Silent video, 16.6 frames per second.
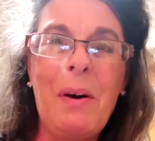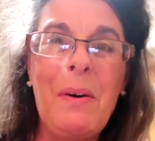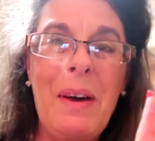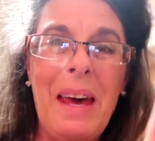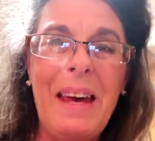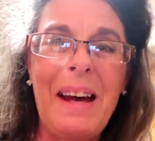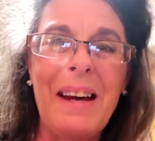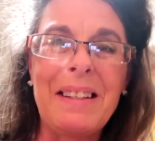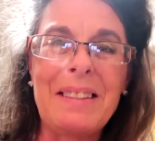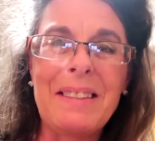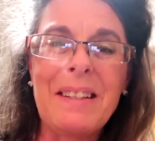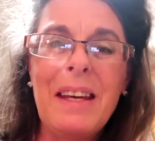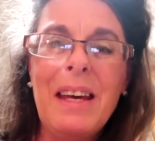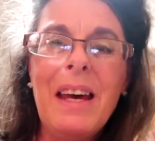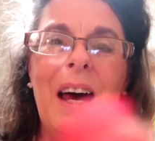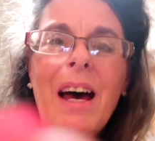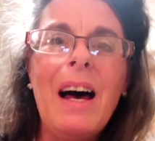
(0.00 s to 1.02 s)
Okay guys,
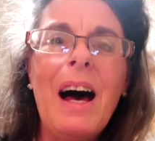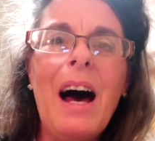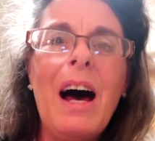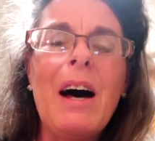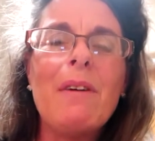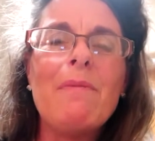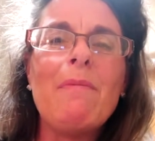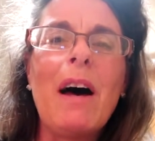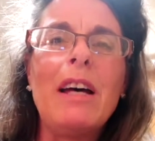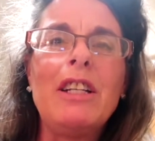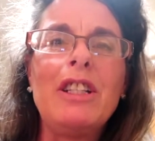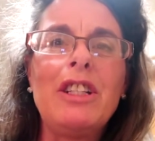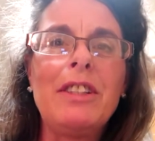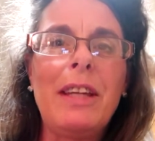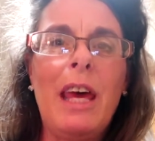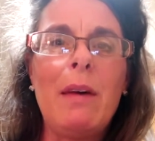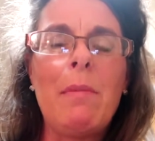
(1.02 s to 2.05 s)
um, it
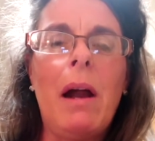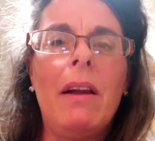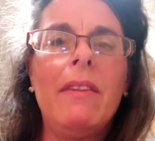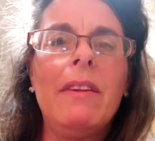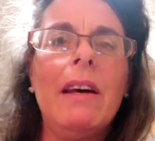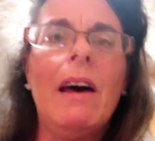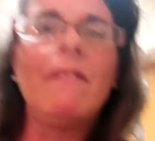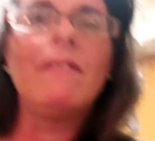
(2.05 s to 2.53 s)
just came out of the